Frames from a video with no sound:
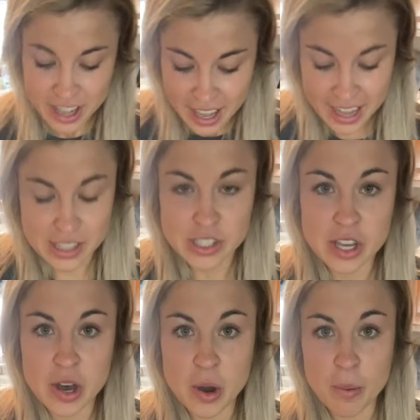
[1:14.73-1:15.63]
And
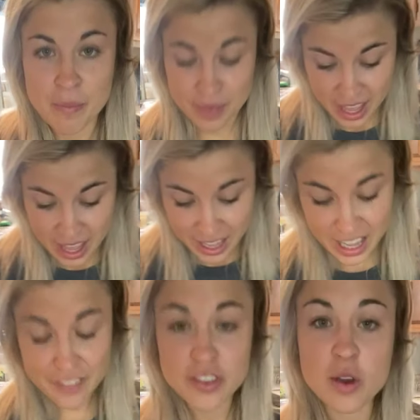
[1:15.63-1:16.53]
so
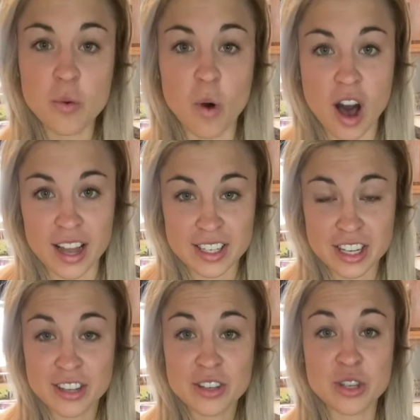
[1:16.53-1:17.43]
if you want
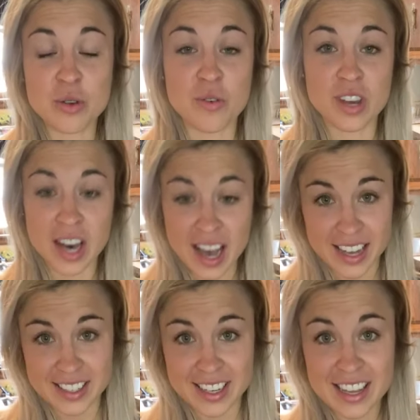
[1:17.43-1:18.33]
to
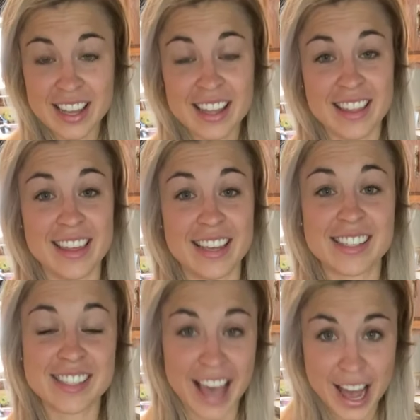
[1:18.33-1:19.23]
cut the
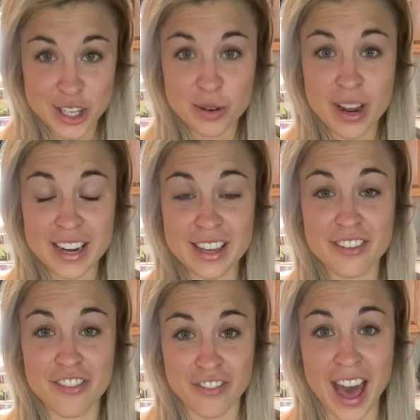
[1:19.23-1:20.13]
saturated
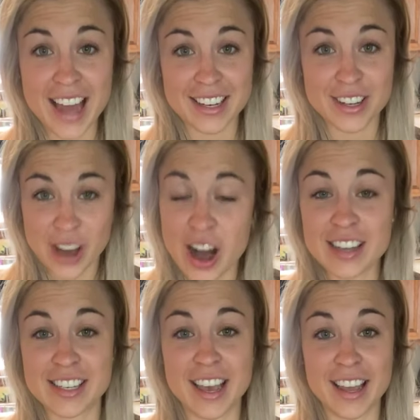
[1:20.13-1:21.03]
fat
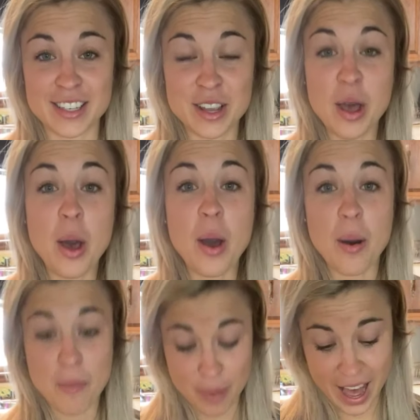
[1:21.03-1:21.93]
content
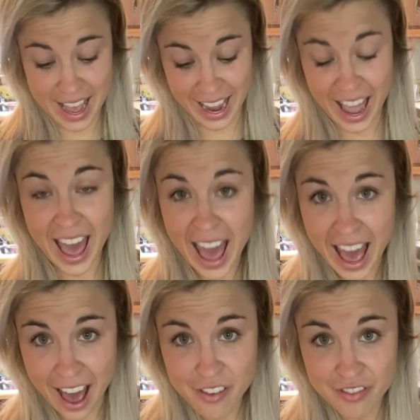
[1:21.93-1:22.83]
by
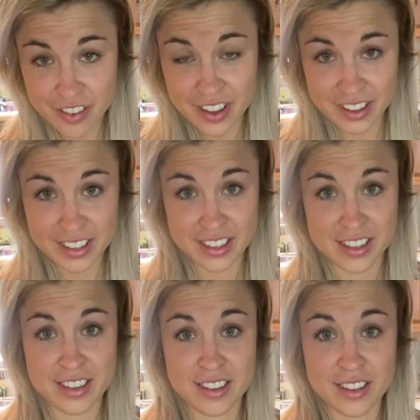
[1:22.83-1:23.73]

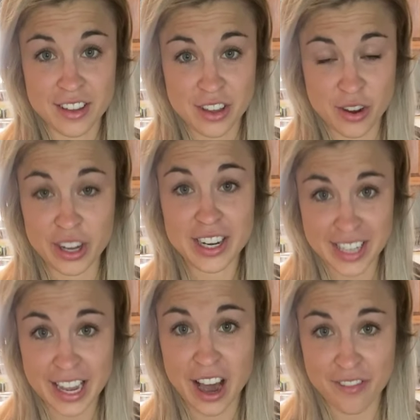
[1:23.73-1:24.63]
half, you're gonna
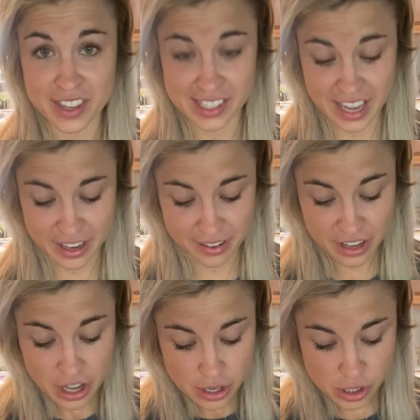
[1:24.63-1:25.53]
take off the skin.
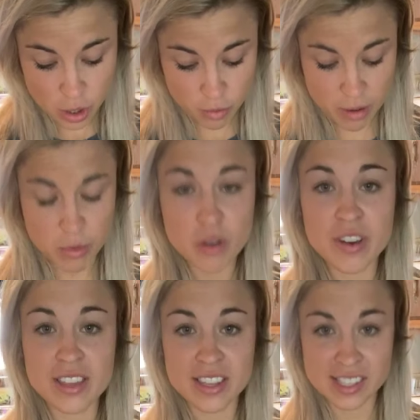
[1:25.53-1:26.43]
So
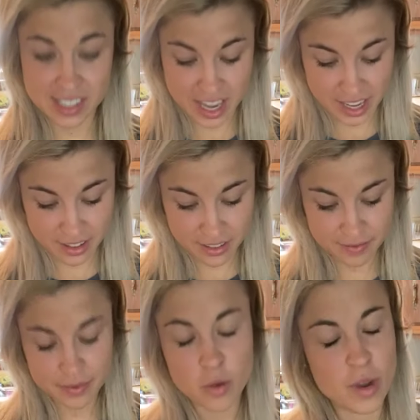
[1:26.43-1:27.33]
removing the skin,
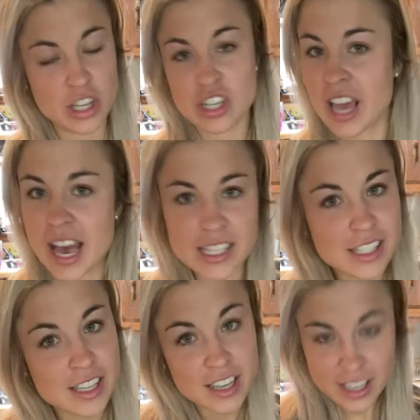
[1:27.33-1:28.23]
which
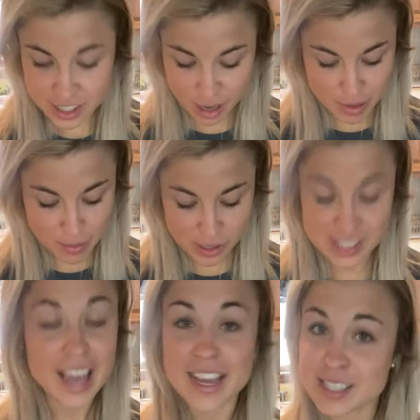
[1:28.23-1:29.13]
yes, some people
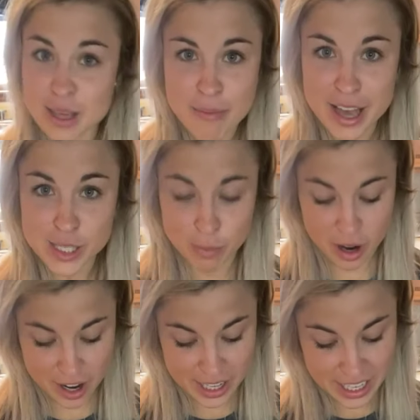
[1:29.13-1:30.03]
say it's the best
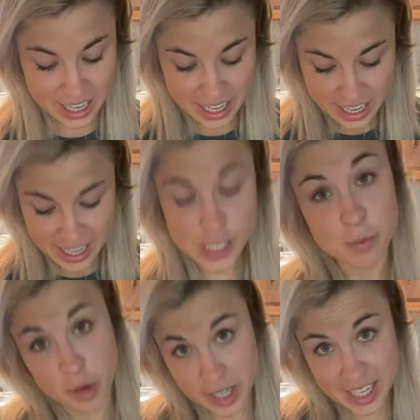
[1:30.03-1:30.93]
part, it's
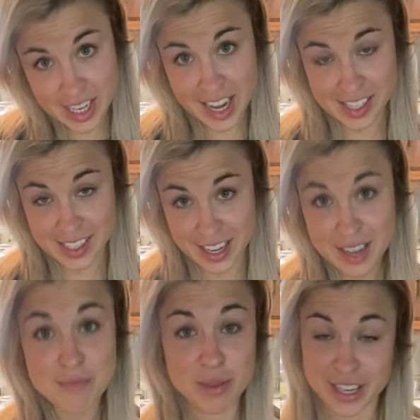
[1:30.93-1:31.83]
pretty tasty
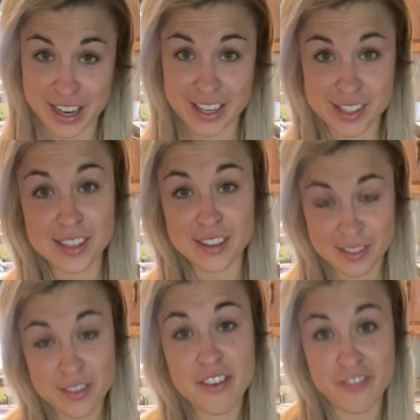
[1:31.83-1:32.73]
because
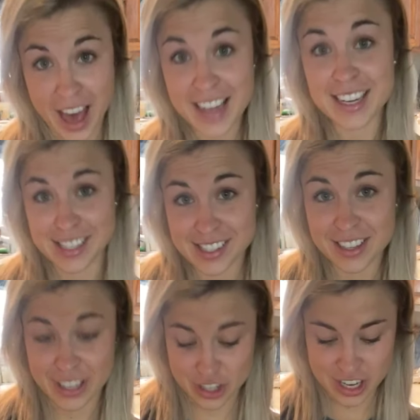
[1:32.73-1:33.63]
fat is
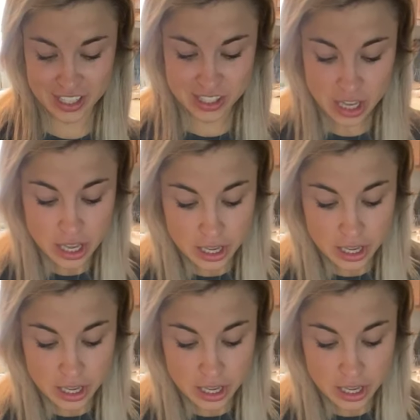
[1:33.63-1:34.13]
delicious.